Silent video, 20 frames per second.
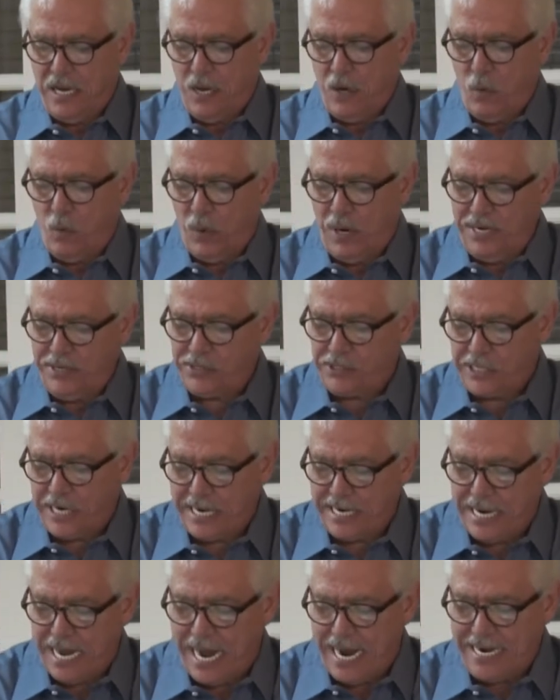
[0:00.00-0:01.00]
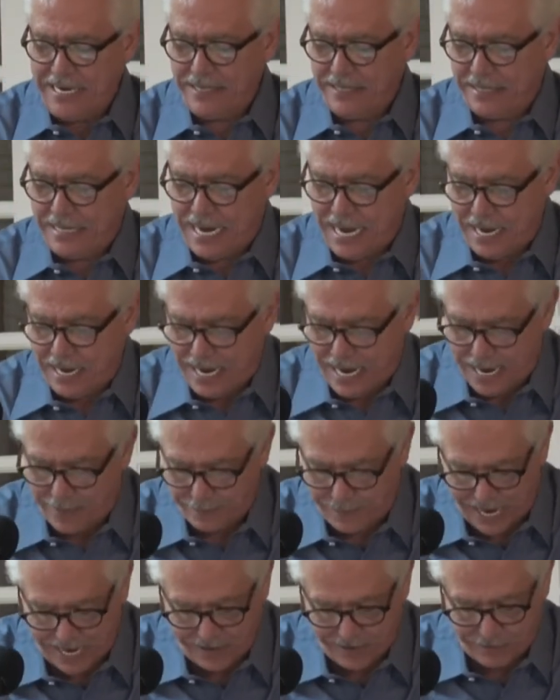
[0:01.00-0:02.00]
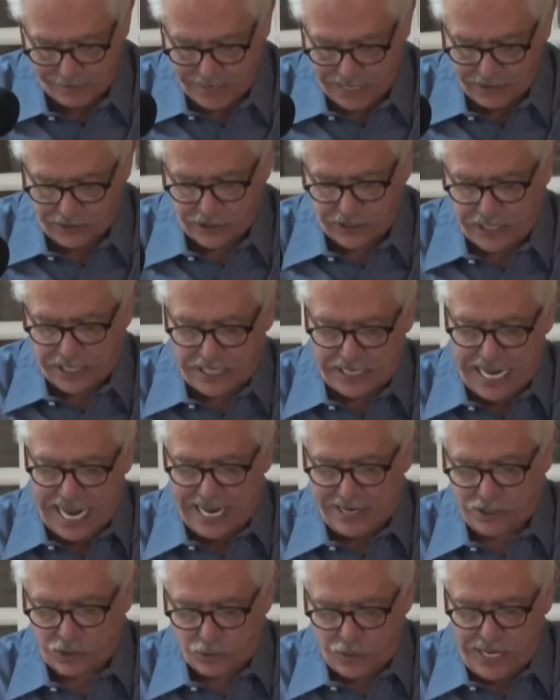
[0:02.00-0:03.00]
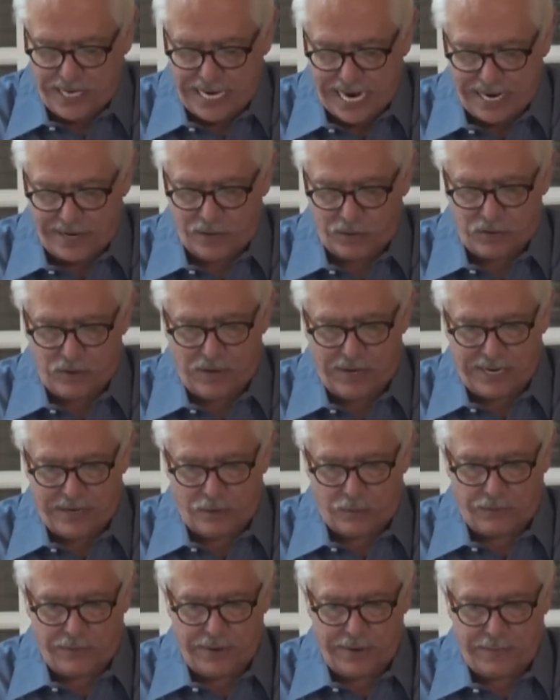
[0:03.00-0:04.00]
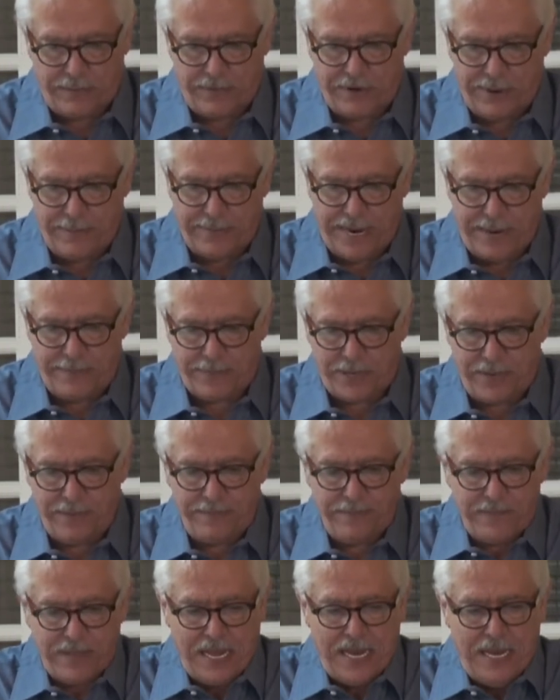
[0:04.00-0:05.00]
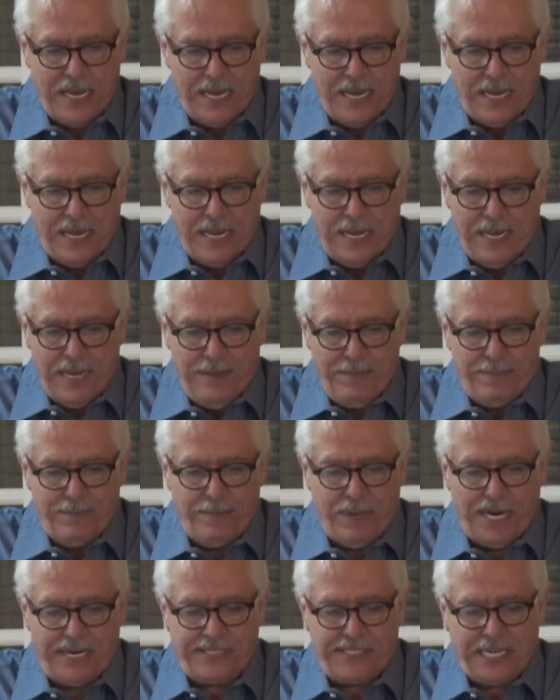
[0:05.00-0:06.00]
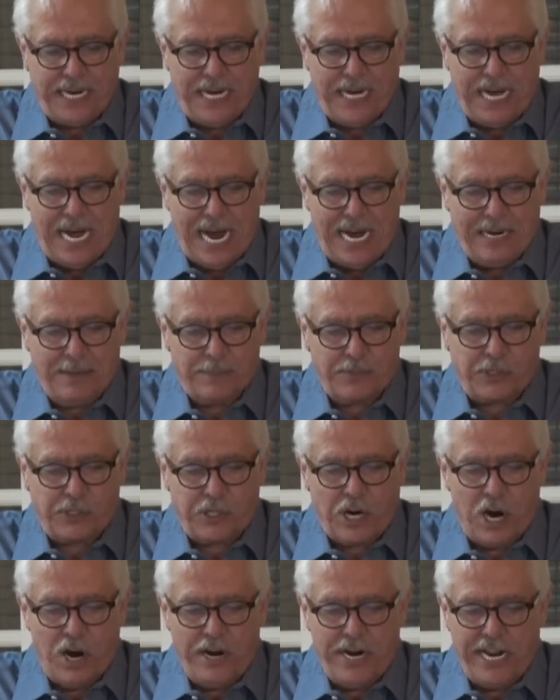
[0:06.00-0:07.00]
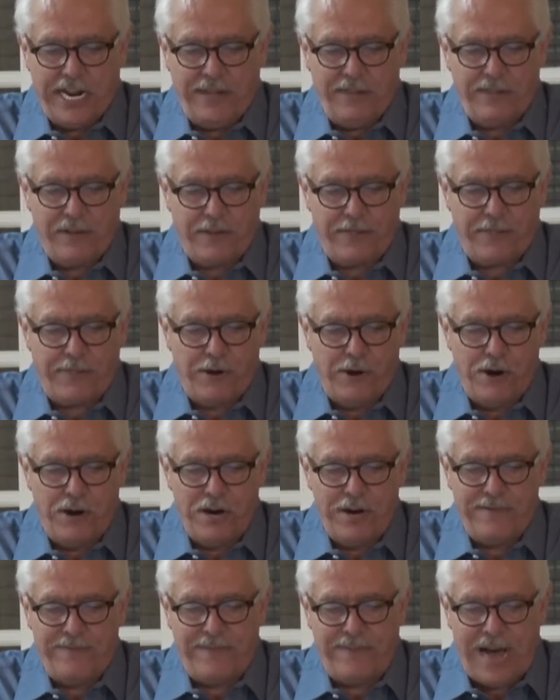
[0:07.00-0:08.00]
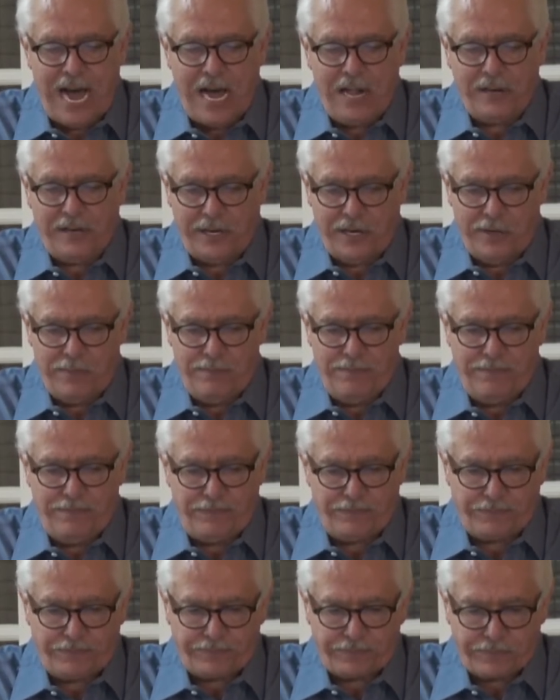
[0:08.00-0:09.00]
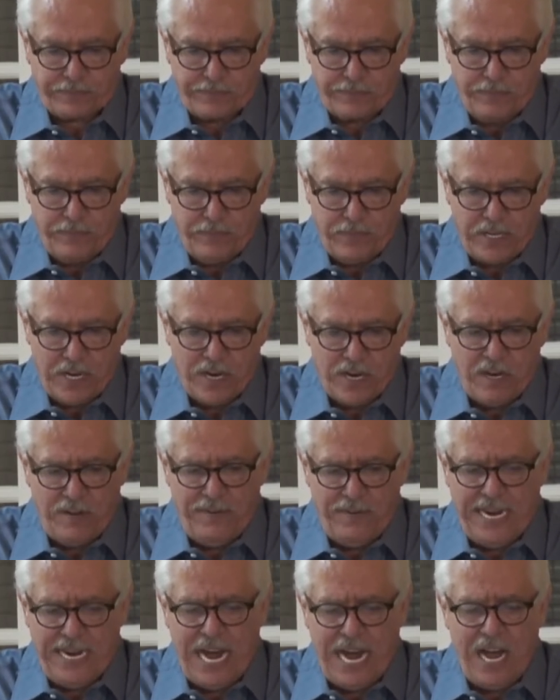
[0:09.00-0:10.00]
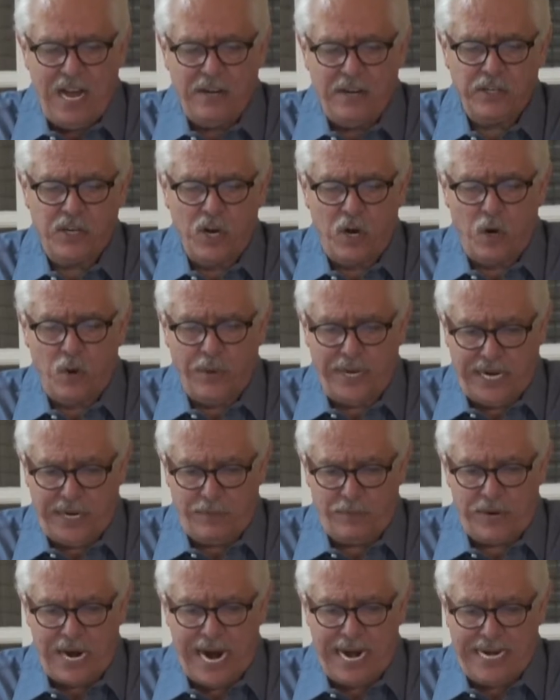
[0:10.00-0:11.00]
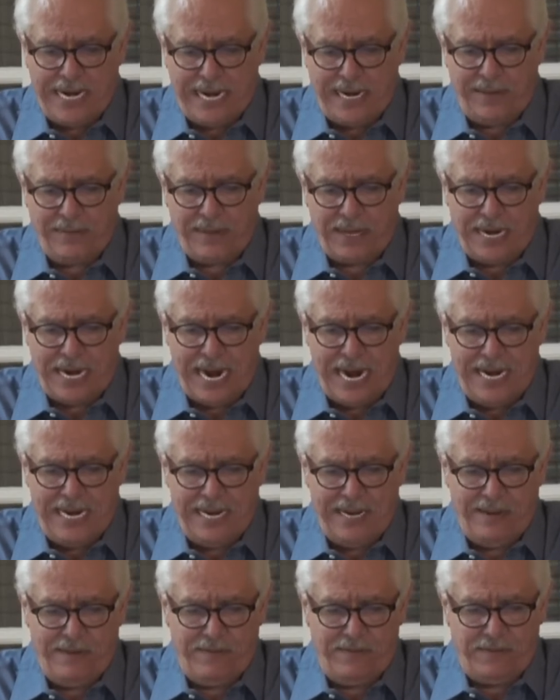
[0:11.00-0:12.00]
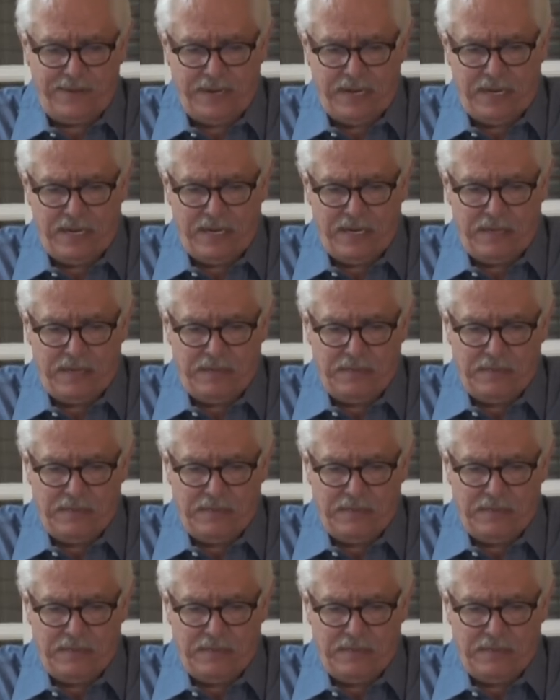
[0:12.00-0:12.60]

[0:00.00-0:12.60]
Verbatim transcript: Wednesday night, and I, I might have mentioned it last week. I don't know. I don't re- remember. But uh, I am starting the third volume of the ongoing writing that I have uh,